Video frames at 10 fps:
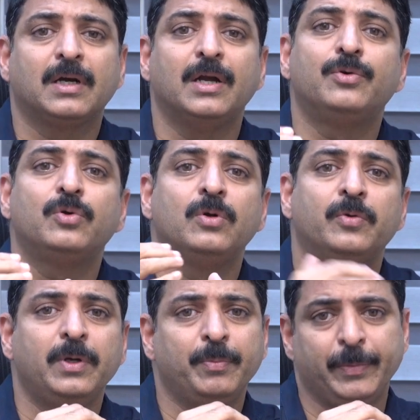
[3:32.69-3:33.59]
control
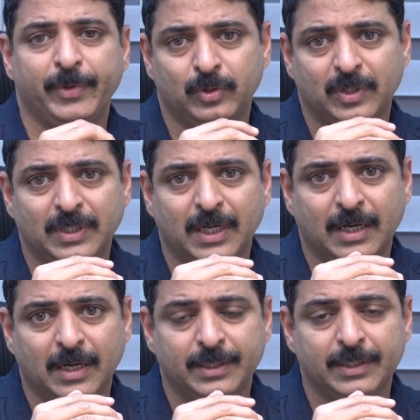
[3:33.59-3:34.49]
over premature
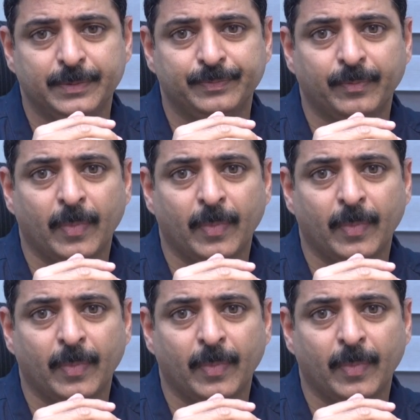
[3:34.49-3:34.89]
ejaculation.